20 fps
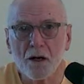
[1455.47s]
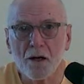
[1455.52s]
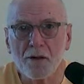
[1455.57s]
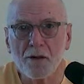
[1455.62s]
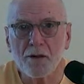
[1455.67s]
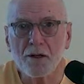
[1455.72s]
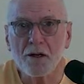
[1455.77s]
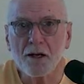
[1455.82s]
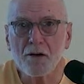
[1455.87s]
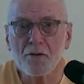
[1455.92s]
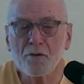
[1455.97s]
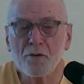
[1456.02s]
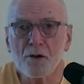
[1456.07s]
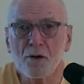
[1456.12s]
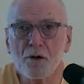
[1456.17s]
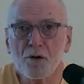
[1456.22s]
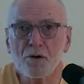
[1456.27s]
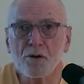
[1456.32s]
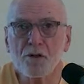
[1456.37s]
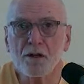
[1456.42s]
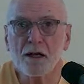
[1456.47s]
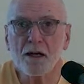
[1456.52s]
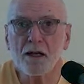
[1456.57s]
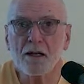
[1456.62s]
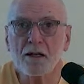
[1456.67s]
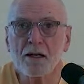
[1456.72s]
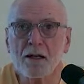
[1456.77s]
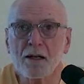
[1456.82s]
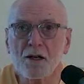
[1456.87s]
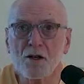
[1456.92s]
then I felt
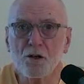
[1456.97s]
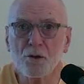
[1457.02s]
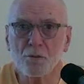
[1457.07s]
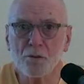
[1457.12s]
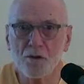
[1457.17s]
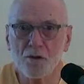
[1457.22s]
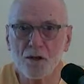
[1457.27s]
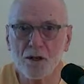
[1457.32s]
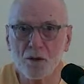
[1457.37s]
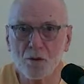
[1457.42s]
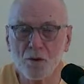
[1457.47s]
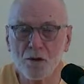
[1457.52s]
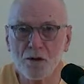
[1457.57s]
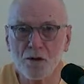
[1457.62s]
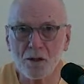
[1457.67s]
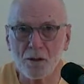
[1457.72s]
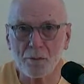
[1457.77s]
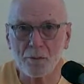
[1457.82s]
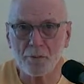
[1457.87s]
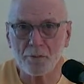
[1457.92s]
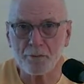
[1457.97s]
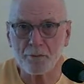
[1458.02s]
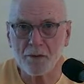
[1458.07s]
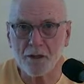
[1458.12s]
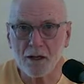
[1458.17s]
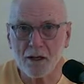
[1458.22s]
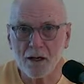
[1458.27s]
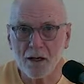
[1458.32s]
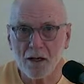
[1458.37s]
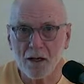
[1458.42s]
an intimacy with him.
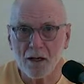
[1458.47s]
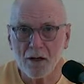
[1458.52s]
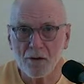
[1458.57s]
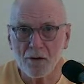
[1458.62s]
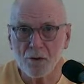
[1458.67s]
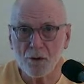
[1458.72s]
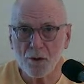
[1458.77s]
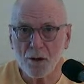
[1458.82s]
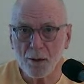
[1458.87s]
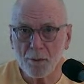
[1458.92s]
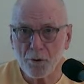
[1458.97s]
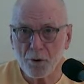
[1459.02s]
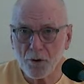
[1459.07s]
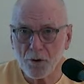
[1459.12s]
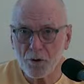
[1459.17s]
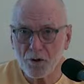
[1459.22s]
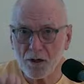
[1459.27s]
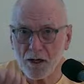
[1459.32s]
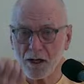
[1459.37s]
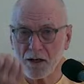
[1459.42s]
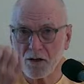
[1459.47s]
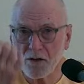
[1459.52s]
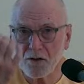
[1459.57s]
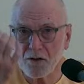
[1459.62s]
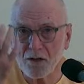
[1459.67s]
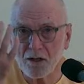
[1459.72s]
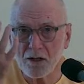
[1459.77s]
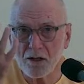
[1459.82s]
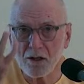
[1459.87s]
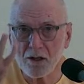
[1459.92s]
Sri Ramakrishna, I could
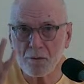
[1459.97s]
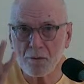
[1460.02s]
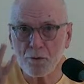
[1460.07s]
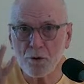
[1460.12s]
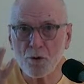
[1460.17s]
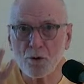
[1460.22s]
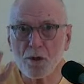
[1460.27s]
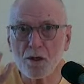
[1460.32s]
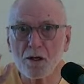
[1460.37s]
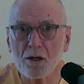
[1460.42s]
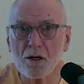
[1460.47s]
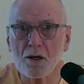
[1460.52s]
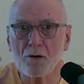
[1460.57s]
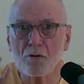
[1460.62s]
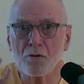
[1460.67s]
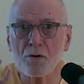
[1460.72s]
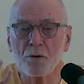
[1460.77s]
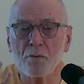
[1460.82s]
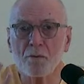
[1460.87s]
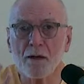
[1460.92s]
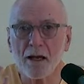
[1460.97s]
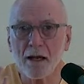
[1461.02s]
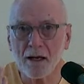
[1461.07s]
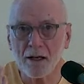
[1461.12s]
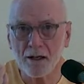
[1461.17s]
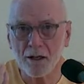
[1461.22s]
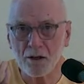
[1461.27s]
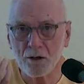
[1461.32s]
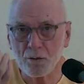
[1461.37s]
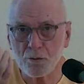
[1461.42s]
see the beauty of the
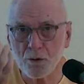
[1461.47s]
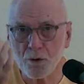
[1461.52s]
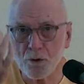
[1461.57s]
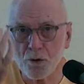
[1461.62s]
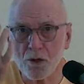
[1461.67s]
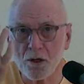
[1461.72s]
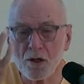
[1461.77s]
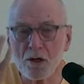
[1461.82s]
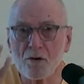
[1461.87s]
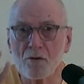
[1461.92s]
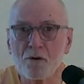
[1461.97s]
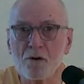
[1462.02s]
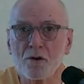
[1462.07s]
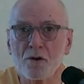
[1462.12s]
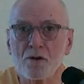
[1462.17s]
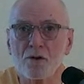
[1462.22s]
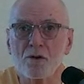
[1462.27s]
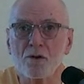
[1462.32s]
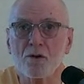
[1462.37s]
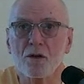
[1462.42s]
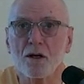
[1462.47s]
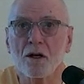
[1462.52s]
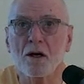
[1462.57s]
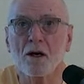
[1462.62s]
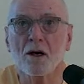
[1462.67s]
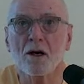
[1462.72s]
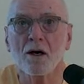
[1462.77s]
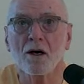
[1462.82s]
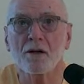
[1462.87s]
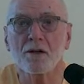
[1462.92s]
man and the beauty of his
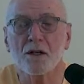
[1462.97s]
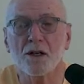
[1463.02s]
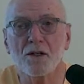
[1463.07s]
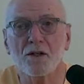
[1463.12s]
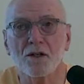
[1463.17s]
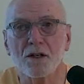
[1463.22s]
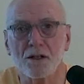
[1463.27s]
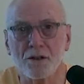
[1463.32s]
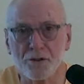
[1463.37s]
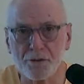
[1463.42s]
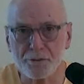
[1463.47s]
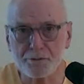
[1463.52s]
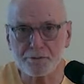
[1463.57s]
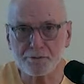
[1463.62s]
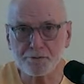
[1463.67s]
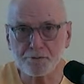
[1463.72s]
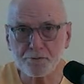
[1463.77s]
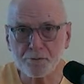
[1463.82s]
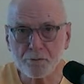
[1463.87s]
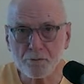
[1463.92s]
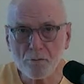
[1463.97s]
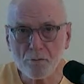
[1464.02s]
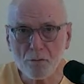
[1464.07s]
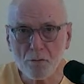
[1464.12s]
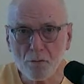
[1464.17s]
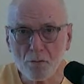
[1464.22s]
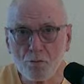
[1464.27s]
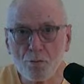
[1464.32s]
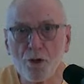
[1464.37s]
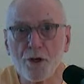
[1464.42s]
teachings,
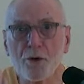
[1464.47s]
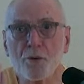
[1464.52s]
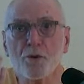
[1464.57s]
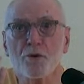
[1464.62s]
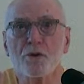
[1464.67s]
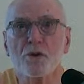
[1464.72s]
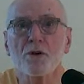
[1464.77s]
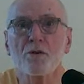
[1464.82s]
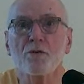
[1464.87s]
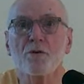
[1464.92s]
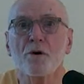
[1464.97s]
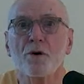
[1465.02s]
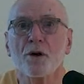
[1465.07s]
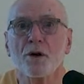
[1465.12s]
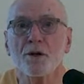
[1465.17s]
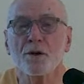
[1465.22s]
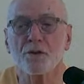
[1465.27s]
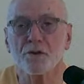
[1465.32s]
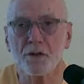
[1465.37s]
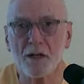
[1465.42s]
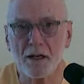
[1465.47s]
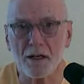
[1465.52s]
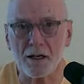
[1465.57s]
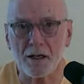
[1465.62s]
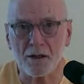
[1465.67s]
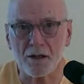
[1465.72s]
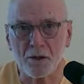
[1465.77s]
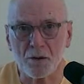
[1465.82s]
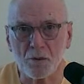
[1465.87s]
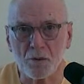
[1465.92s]
but it was in a foreign
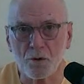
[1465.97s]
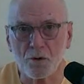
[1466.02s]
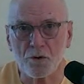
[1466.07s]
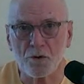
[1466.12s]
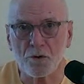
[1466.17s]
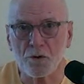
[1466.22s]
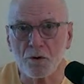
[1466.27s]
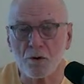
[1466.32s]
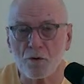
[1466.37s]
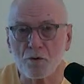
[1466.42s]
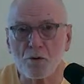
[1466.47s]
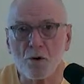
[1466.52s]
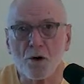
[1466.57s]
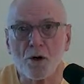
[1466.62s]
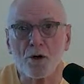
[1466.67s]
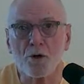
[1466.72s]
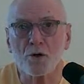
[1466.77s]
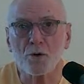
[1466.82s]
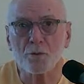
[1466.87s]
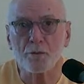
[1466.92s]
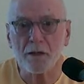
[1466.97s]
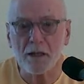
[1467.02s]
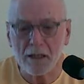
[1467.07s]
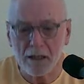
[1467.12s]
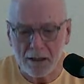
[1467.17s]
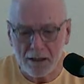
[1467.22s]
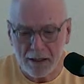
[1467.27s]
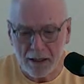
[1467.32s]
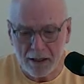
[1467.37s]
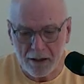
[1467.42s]
setting that was foreign to
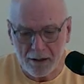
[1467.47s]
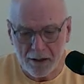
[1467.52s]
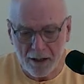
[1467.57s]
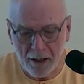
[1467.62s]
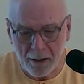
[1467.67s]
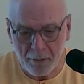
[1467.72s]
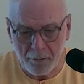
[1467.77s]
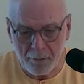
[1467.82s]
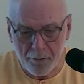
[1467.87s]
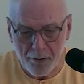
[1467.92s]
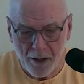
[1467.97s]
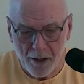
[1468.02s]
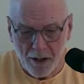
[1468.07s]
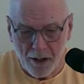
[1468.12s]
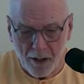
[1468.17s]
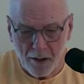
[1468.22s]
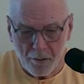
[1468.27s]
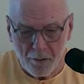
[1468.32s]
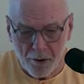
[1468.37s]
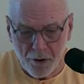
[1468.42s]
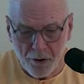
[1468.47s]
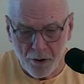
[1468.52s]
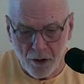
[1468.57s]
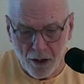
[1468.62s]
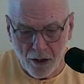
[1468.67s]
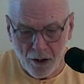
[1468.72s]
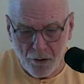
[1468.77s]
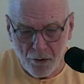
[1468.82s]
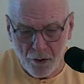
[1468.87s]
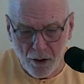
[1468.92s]
me at that time. But
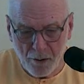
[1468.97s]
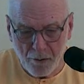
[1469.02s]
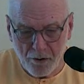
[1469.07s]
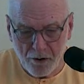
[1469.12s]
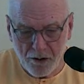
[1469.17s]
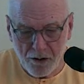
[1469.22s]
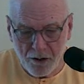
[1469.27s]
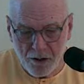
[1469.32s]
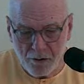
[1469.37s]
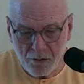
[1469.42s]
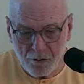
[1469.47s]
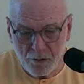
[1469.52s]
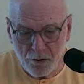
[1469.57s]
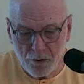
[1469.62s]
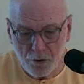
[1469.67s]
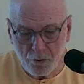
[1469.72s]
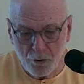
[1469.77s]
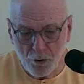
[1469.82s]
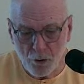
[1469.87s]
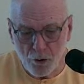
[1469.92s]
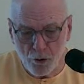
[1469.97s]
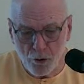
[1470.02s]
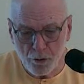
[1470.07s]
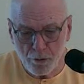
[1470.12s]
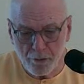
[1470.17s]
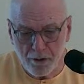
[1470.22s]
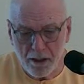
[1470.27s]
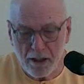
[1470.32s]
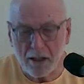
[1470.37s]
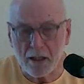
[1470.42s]
Swamiji spoke to
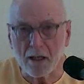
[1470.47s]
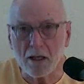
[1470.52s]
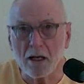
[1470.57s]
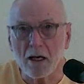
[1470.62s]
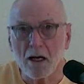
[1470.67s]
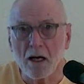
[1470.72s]
me